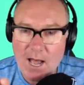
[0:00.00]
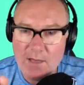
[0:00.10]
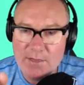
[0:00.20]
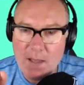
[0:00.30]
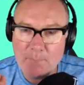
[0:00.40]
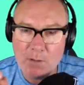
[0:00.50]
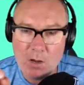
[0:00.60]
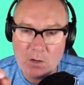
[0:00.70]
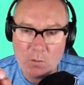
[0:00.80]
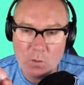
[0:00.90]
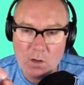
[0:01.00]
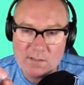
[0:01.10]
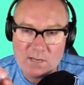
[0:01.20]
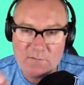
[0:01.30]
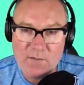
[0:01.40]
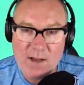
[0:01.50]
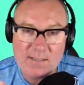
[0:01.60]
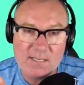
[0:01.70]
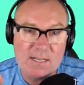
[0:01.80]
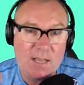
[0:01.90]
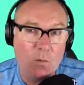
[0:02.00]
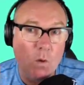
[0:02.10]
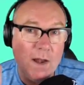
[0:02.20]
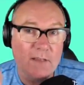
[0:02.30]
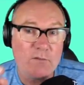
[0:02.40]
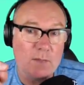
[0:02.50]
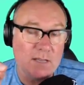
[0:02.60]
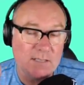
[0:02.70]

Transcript: That bloke was, in fact, sitting there waiting for me because